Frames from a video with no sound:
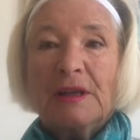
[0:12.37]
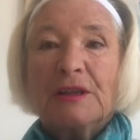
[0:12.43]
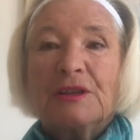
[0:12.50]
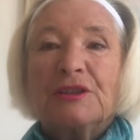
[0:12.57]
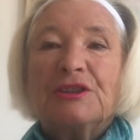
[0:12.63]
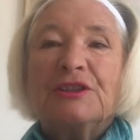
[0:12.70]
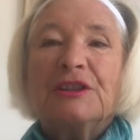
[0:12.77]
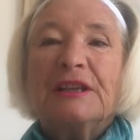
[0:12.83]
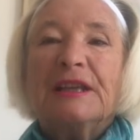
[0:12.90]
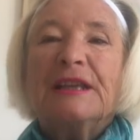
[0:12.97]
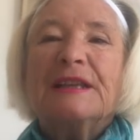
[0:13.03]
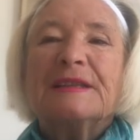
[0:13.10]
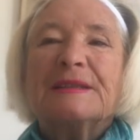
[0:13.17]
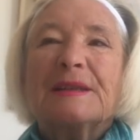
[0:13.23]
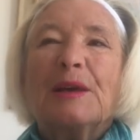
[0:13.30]
She
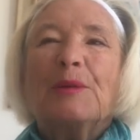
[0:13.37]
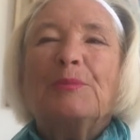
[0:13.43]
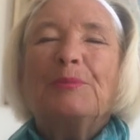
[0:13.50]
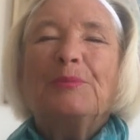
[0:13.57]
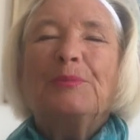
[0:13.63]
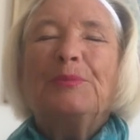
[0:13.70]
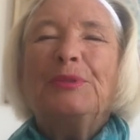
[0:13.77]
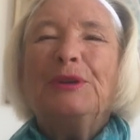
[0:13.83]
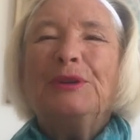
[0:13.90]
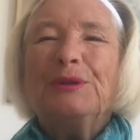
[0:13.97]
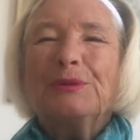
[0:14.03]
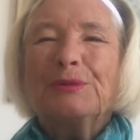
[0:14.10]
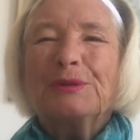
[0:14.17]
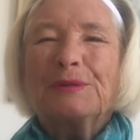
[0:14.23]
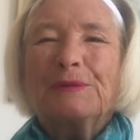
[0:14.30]
is a
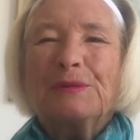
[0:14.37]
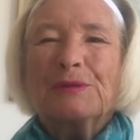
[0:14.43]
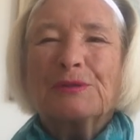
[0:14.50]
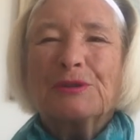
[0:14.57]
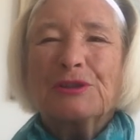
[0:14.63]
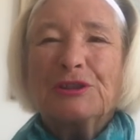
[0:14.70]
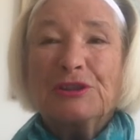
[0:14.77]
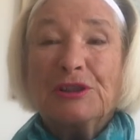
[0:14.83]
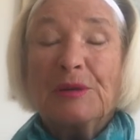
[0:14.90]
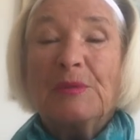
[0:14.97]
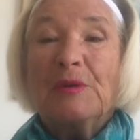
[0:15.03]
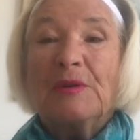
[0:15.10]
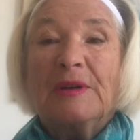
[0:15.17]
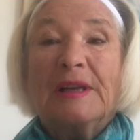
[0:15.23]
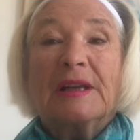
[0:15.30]
beautiful
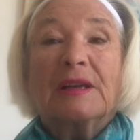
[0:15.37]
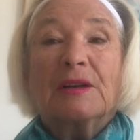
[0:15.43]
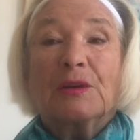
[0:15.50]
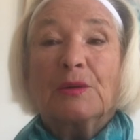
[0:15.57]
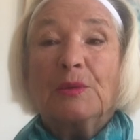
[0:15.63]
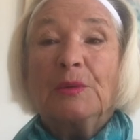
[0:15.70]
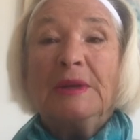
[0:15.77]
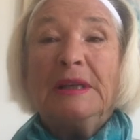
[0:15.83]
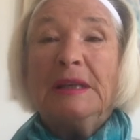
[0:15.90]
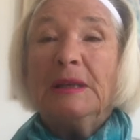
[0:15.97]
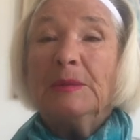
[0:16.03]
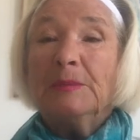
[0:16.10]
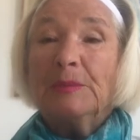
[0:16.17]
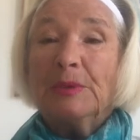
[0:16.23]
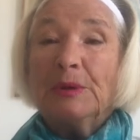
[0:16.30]
shimmering
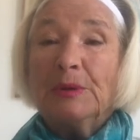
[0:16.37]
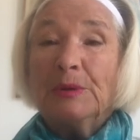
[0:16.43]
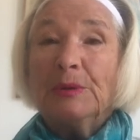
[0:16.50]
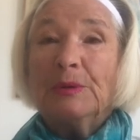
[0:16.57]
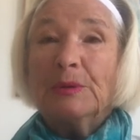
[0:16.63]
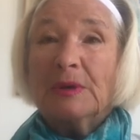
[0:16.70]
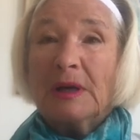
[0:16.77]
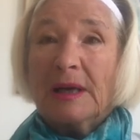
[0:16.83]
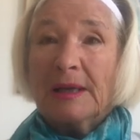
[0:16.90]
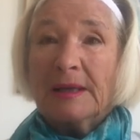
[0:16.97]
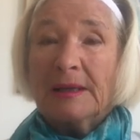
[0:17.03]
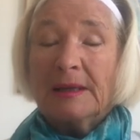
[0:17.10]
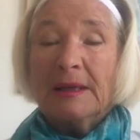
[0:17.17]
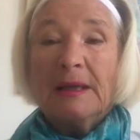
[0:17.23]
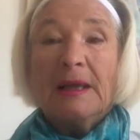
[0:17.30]
green-blue
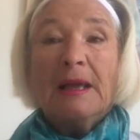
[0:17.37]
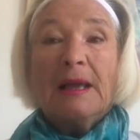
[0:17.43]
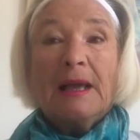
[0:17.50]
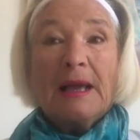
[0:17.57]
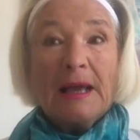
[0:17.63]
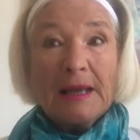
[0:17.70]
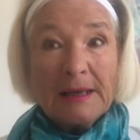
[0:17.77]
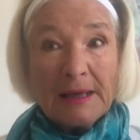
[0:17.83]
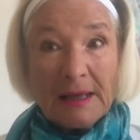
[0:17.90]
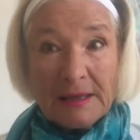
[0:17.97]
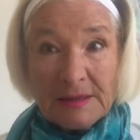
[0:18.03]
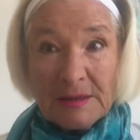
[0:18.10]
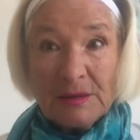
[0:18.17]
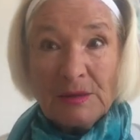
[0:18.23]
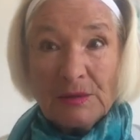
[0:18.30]
colour and
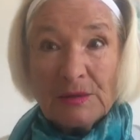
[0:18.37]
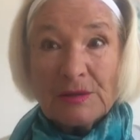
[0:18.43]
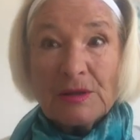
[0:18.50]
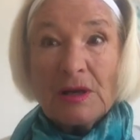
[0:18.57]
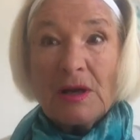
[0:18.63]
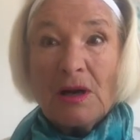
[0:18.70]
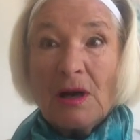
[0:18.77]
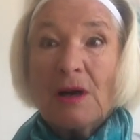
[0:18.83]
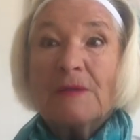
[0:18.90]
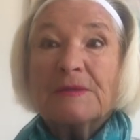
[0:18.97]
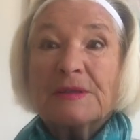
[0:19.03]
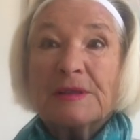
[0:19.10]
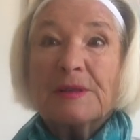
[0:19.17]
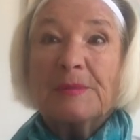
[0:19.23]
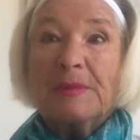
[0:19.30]
has looked
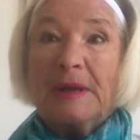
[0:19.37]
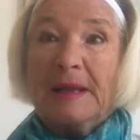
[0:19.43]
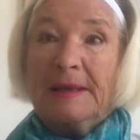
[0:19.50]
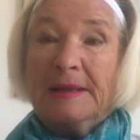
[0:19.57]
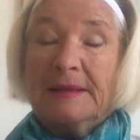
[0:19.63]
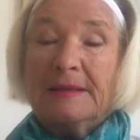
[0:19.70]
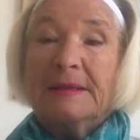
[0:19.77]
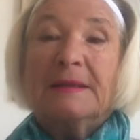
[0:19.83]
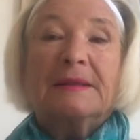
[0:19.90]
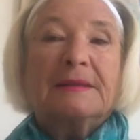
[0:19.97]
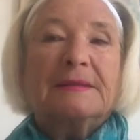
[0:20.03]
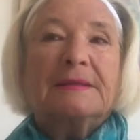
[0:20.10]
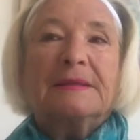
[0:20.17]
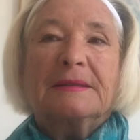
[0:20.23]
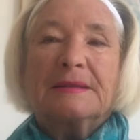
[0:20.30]
after the planet
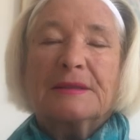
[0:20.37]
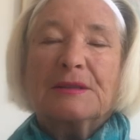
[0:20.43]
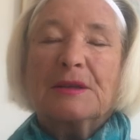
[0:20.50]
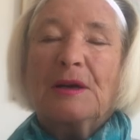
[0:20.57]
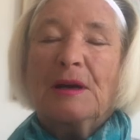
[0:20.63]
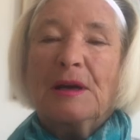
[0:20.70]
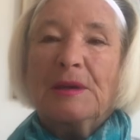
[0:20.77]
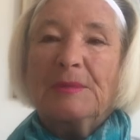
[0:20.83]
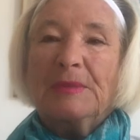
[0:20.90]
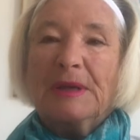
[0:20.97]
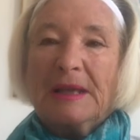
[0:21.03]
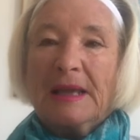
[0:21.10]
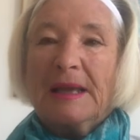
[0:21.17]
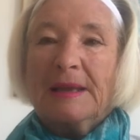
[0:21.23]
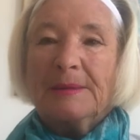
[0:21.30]
since time
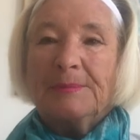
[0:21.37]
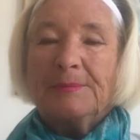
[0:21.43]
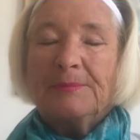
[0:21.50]
began.